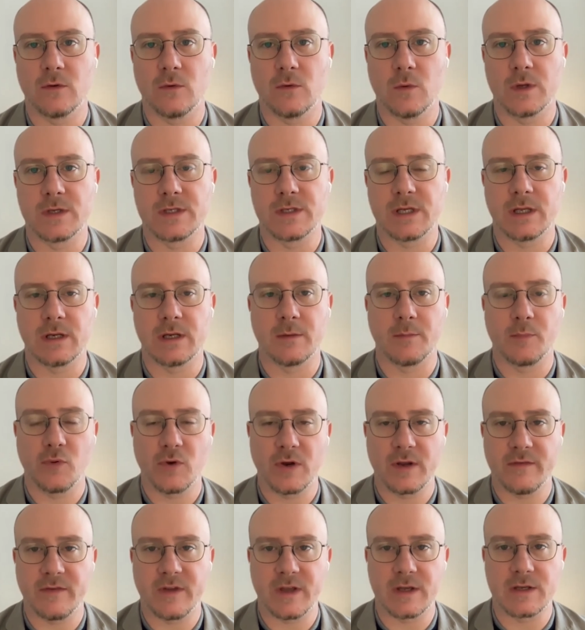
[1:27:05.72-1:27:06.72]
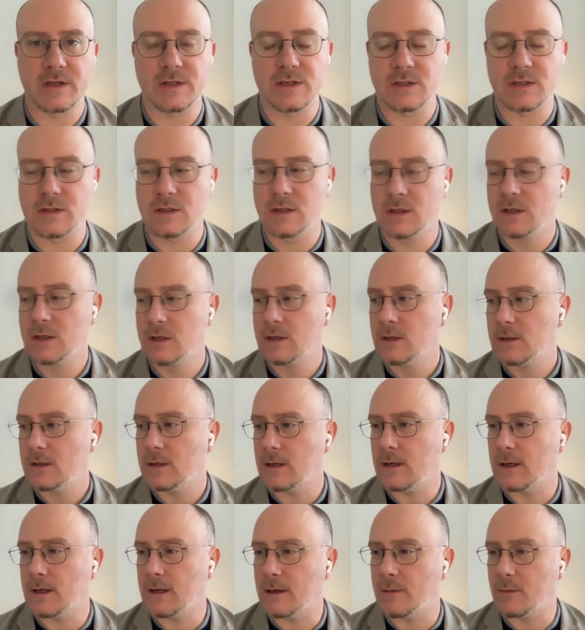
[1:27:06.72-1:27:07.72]
who was in
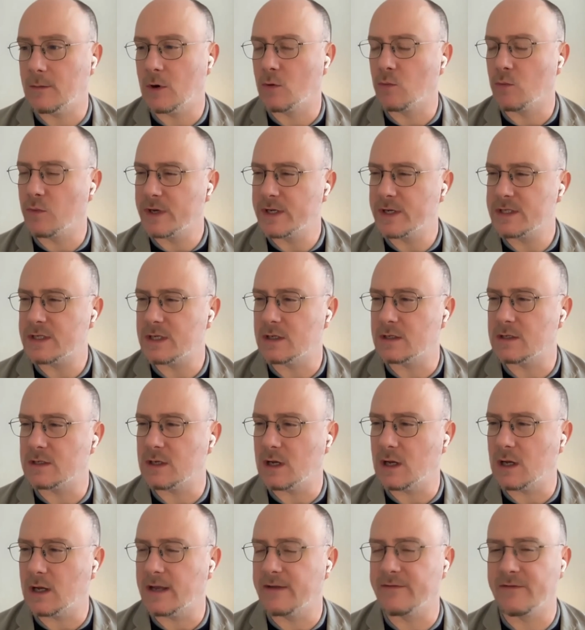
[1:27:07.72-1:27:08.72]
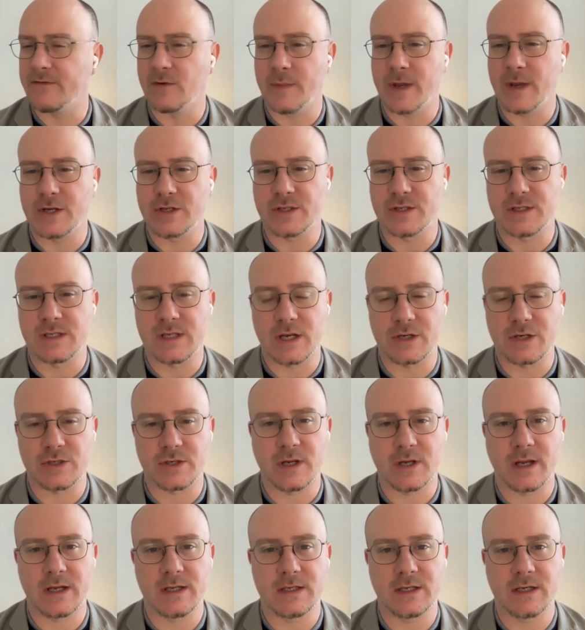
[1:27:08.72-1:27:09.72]
a recent information
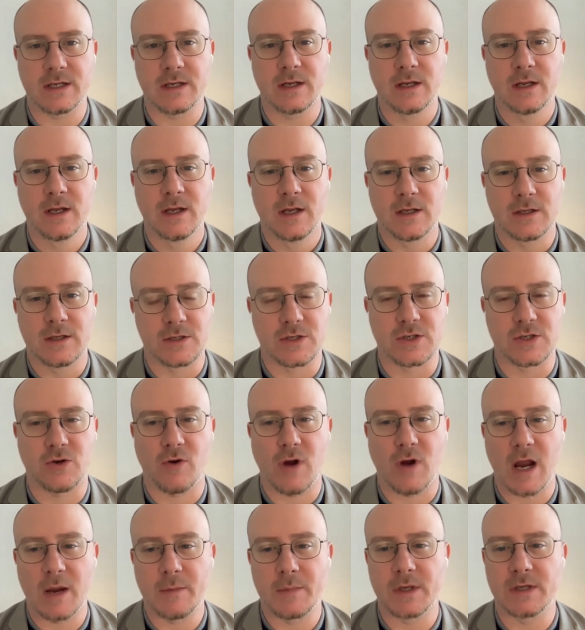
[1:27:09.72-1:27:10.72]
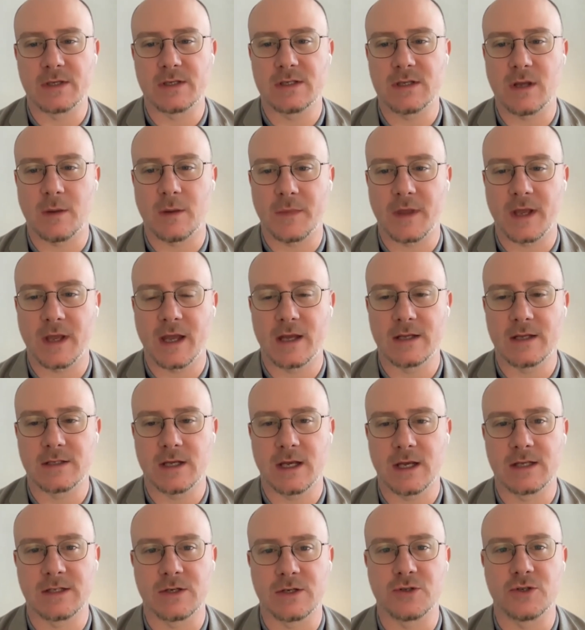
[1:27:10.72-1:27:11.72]
session I did described it something
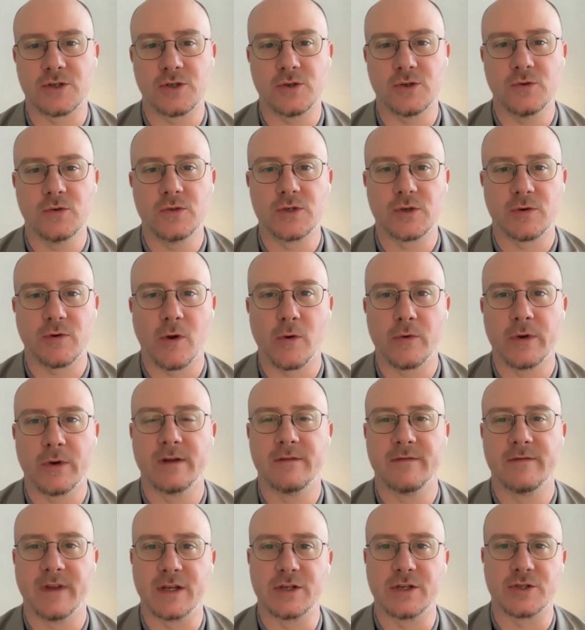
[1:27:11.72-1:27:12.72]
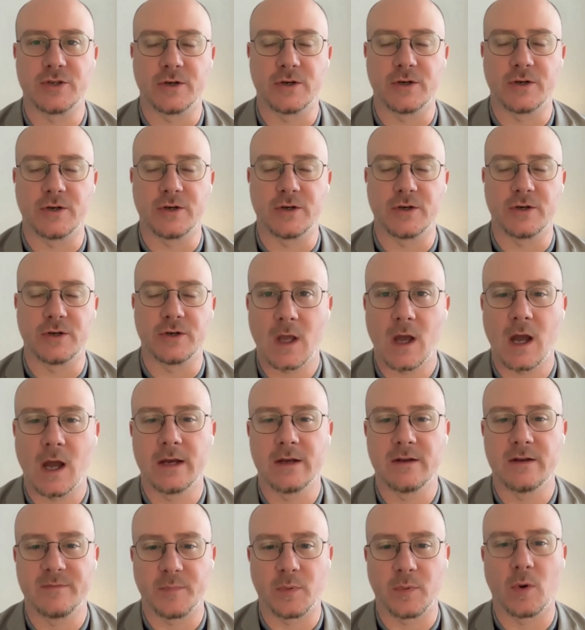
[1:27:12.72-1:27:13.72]
as a choose your own adventure
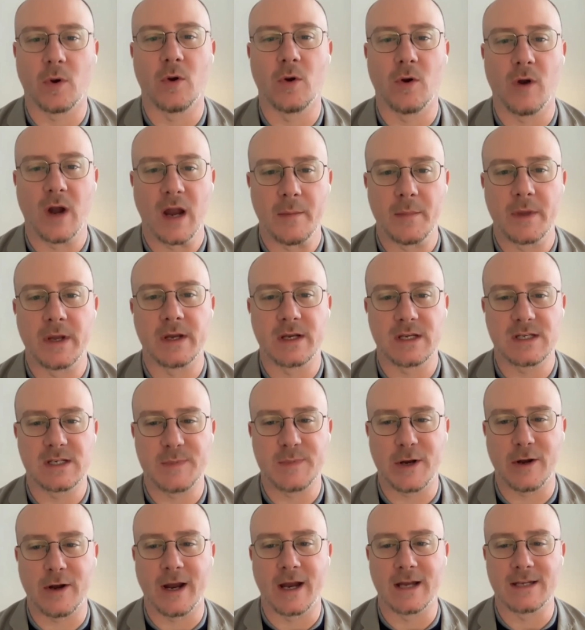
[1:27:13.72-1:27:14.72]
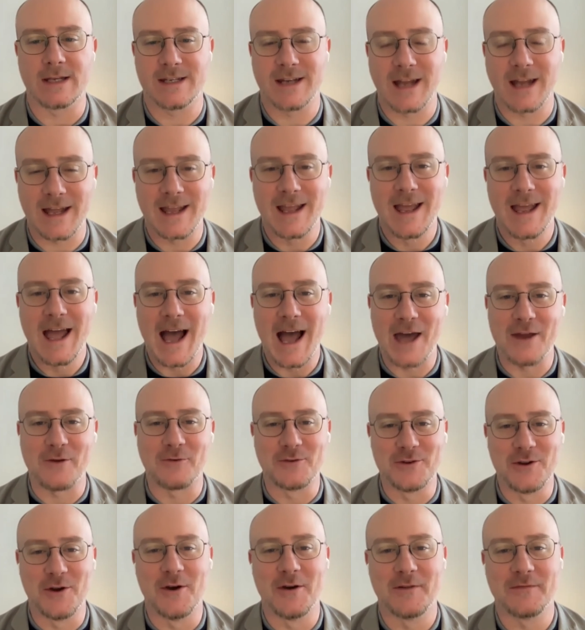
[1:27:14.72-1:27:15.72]
kind of program and experience. And I
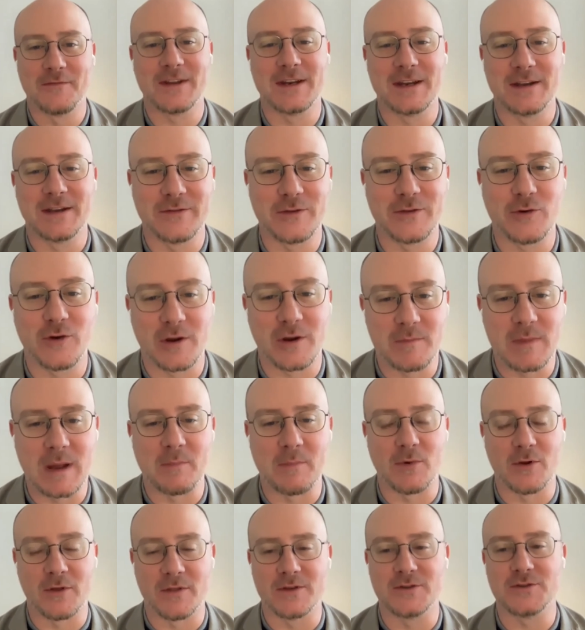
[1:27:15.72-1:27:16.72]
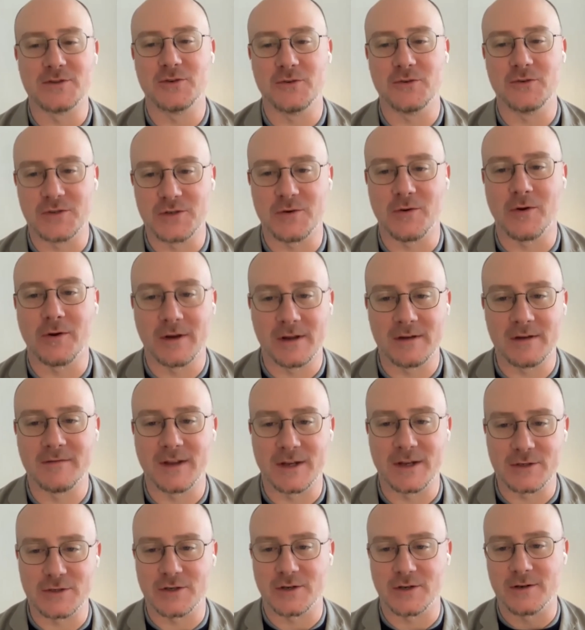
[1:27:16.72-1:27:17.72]
don't know if any of you remember the choose your own
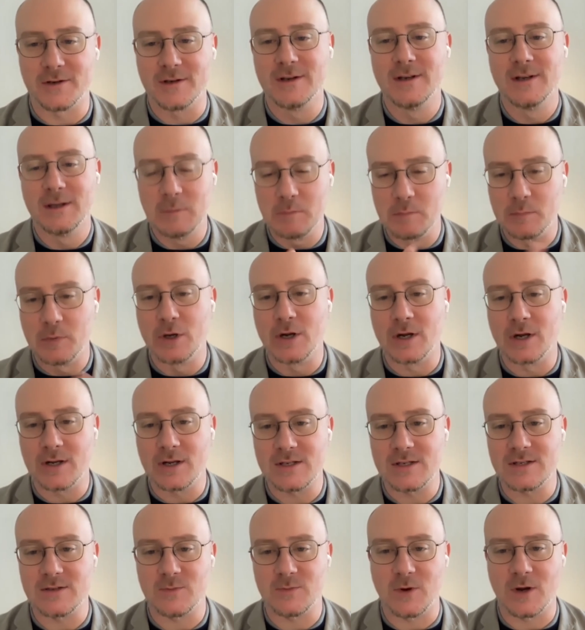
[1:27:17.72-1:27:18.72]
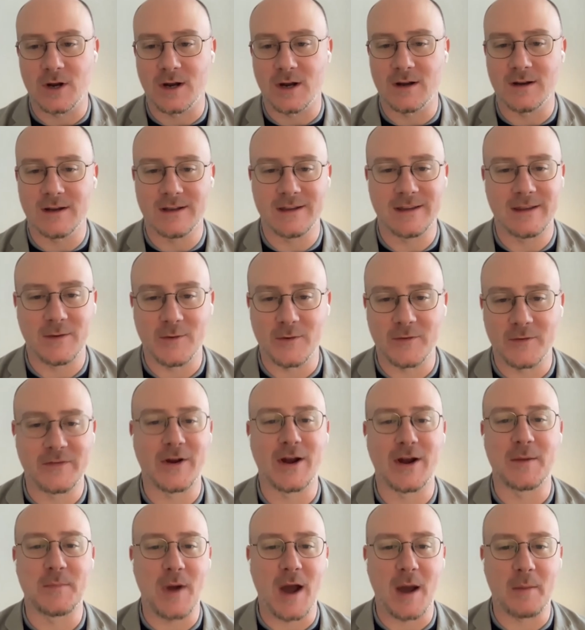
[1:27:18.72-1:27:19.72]
adventure books, where they were
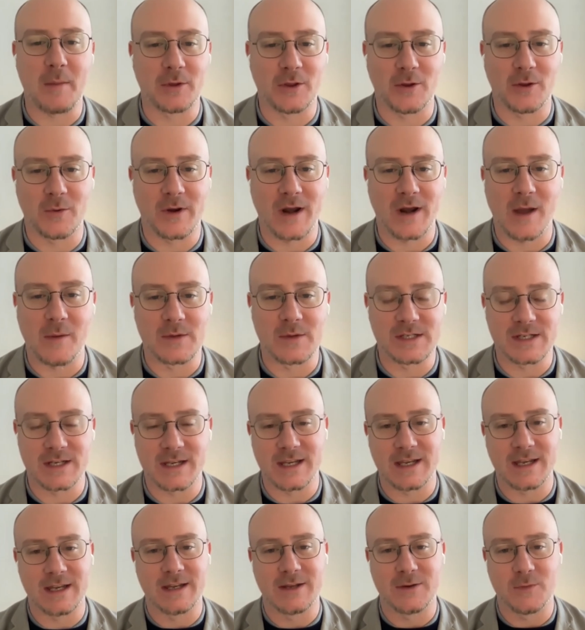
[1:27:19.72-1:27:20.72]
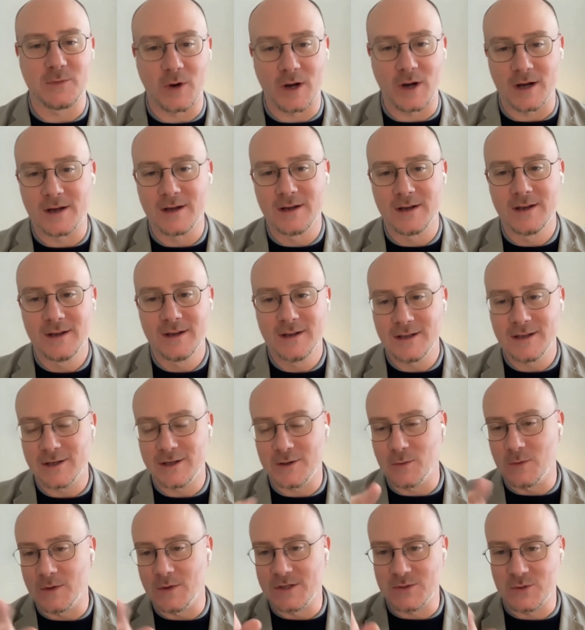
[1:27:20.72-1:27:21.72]
very popular when I was a kid, where
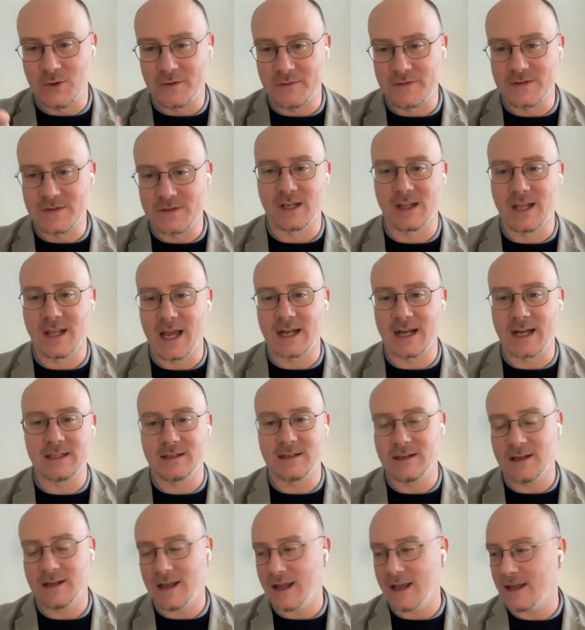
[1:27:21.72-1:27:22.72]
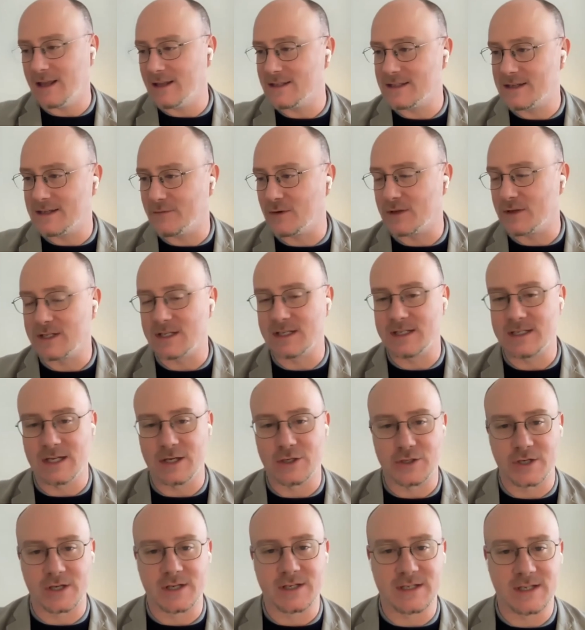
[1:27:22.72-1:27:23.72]
you would sort of select different
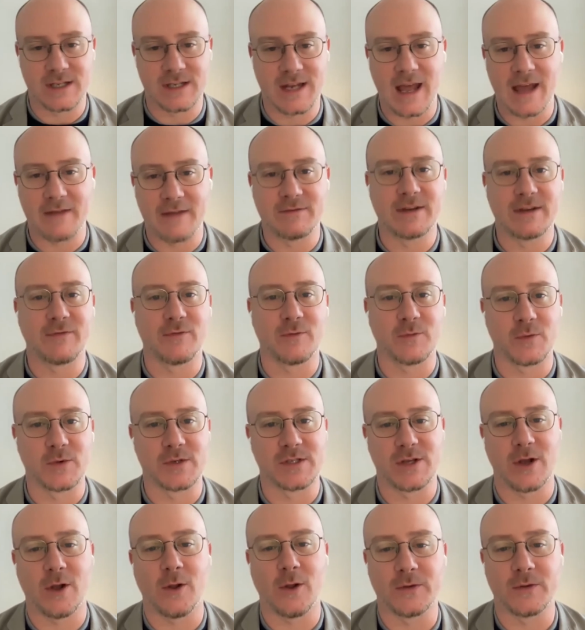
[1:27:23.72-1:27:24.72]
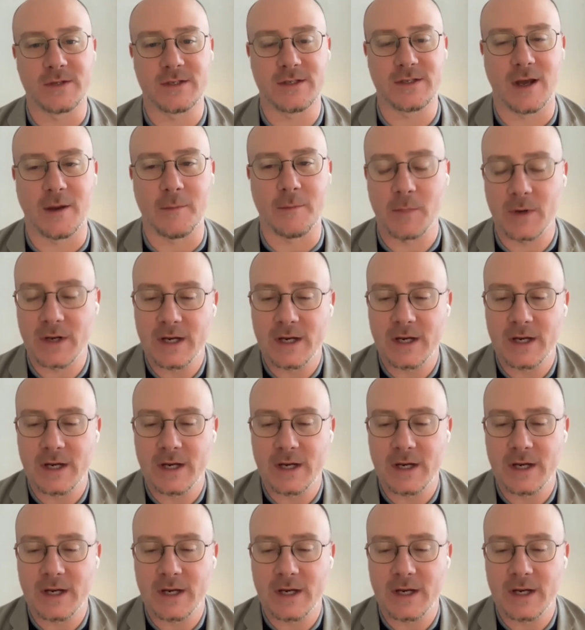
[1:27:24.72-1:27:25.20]
decisions and had different results.